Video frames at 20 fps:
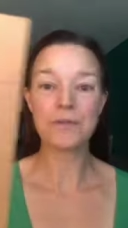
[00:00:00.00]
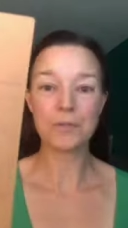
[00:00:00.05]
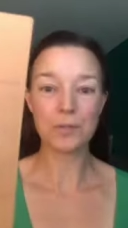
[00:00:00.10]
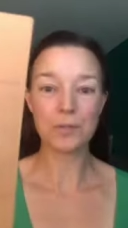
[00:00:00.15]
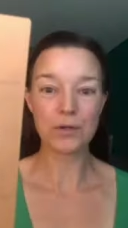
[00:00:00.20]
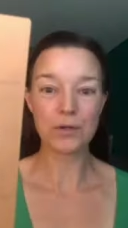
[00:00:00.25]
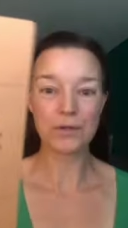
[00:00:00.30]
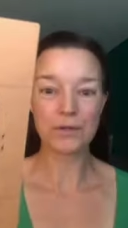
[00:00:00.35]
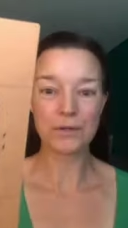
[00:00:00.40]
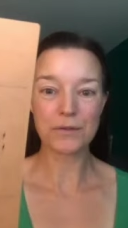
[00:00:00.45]

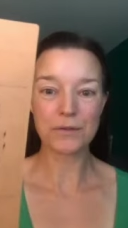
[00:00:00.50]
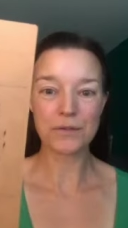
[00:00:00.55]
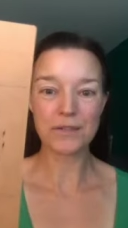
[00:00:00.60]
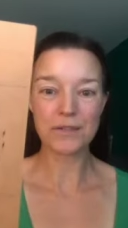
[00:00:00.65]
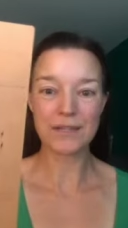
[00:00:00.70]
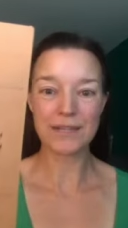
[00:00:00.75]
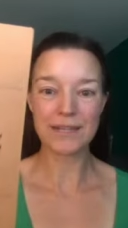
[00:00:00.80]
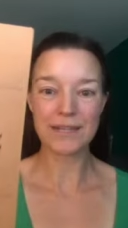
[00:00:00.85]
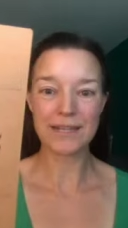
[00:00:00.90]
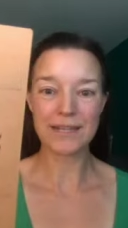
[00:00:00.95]
personal
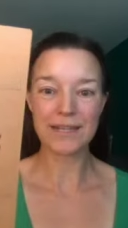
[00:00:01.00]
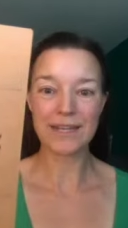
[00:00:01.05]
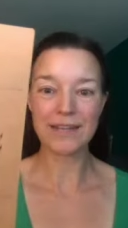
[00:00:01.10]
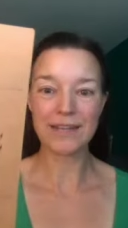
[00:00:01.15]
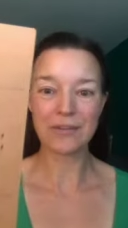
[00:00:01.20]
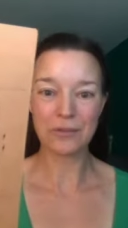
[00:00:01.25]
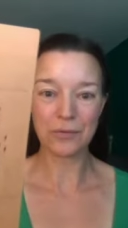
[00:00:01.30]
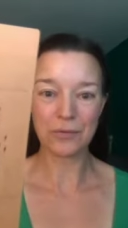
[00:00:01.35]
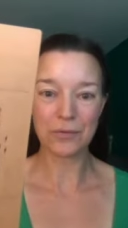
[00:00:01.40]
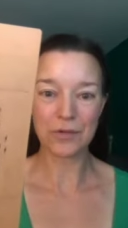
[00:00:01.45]
study,
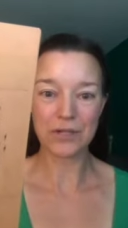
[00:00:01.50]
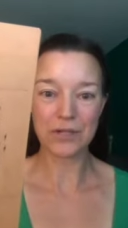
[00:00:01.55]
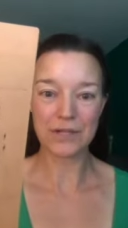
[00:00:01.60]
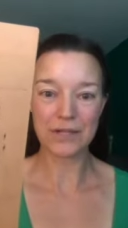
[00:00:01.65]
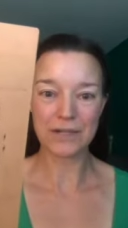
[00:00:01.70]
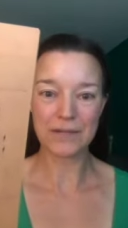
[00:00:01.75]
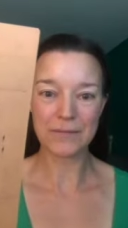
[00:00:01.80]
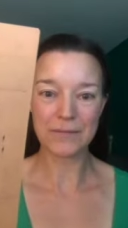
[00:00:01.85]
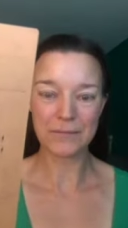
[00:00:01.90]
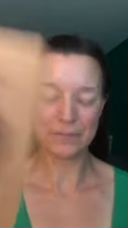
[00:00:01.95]
inner
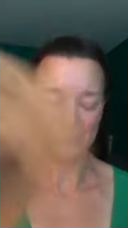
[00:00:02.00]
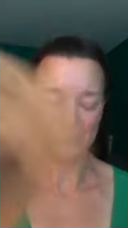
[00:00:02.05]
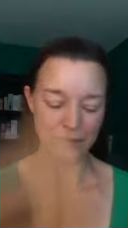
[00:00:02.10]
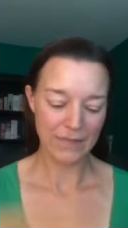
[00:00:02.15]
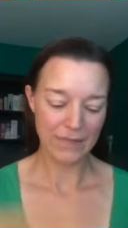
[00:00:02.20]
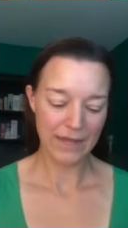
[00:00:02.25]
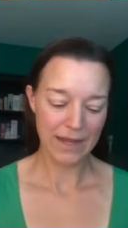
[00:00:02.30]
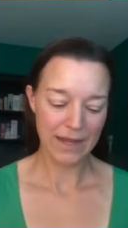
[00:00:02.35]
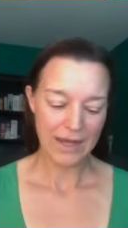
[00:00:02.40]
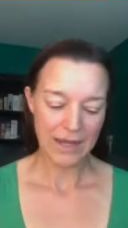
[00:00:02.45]
work.
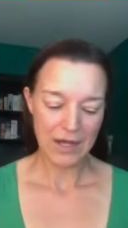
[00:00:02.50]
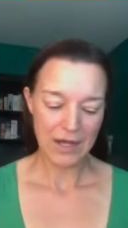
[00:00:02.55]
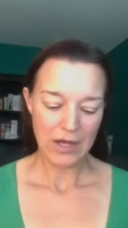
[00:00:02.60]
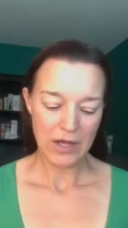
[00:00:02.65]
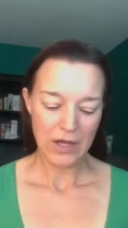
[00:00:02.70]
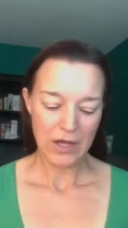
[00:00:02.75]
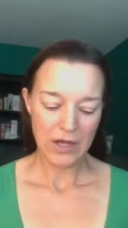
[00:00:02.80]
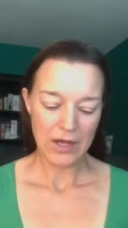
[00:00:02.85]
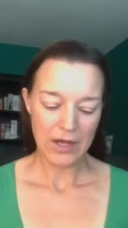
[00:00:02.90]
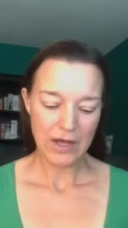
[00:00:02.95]

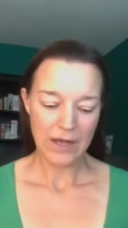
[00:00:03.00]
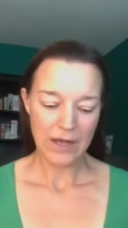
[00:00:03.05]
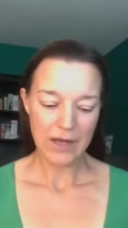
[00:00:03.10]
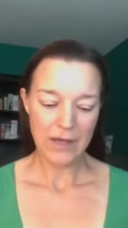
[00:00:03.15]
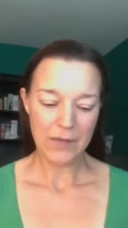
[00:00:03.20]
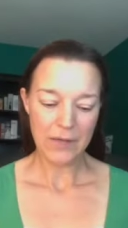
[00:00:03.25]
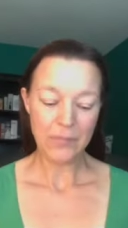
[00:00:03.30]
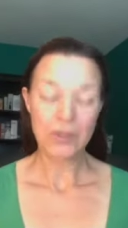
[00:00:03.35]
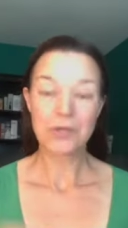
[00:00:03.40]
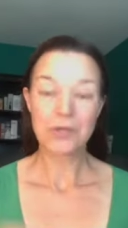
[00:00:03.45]

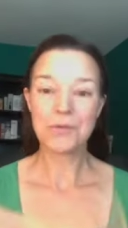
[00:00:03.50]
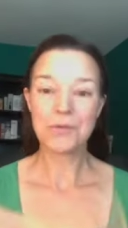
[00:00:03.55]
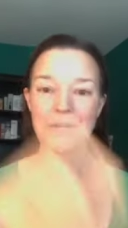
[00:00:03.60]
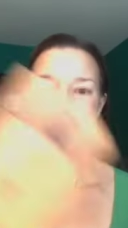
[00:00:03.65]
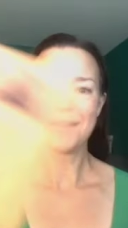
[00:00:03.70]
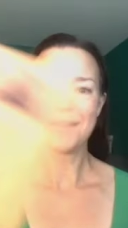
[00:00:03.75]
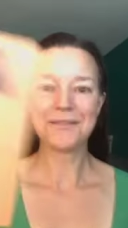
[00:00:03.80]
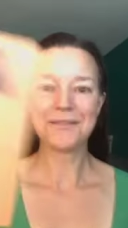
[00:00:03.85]
Um, but you would have